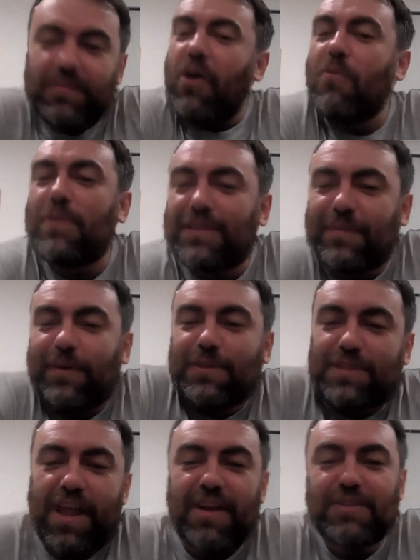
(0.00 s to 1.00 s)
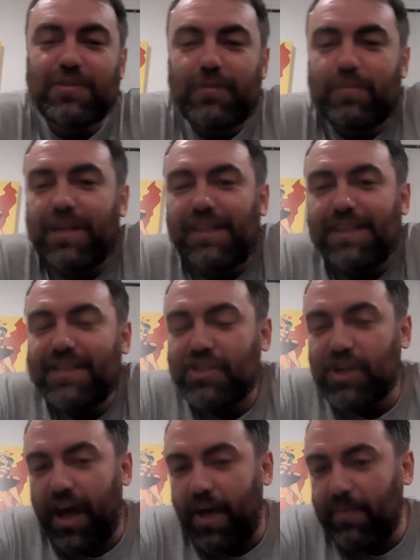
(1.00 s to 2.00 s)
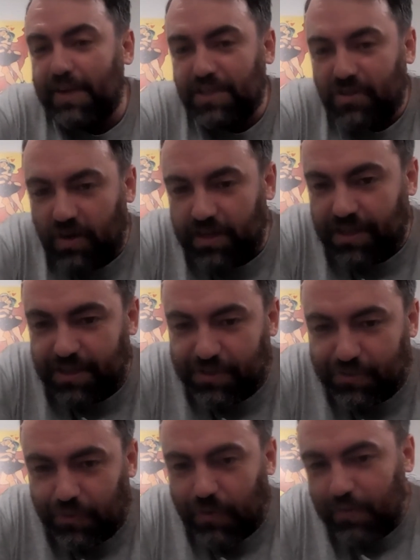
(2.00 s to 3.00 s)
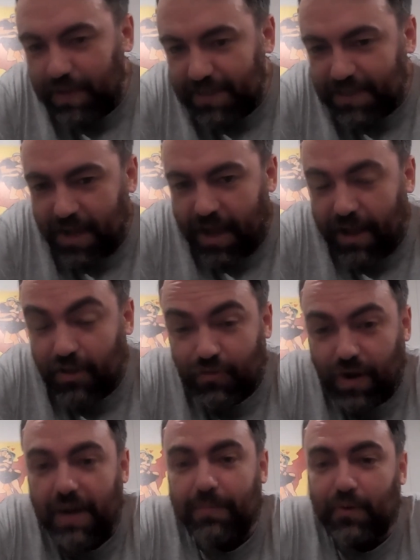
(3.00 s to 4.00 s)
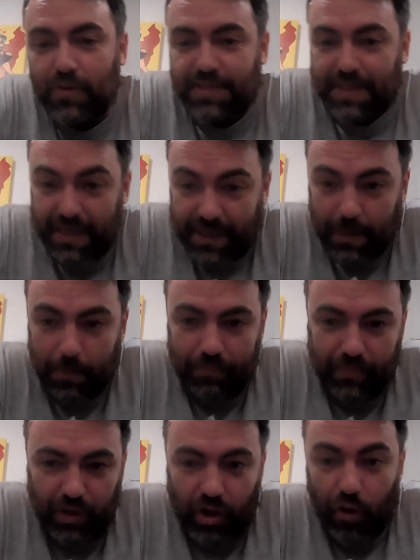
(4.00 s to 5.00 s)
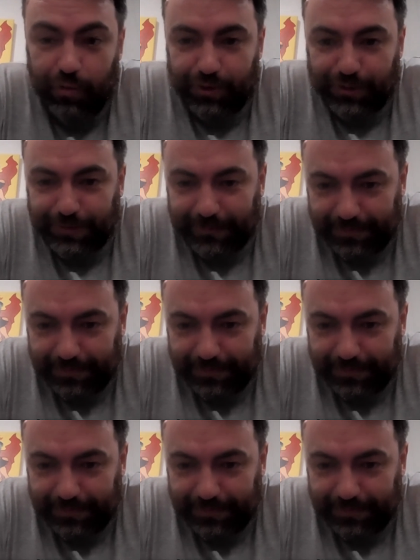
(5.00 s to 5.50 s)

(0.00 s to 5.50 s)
I always felt this answer would be cliche, but it's honestly true. It's Dragon Ball Z, Goku.